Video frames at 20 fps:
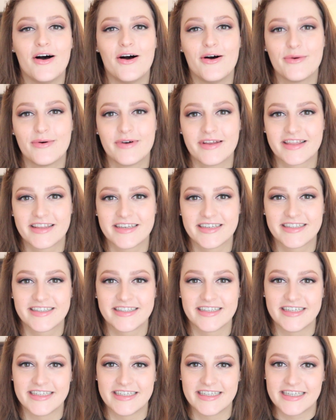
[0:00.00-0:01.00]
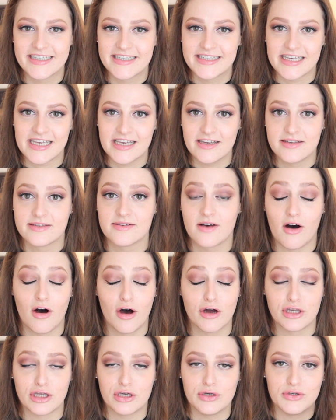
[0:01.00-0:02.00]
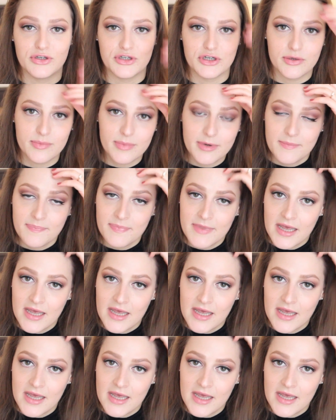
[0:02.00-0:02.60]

with this disease on YouTube.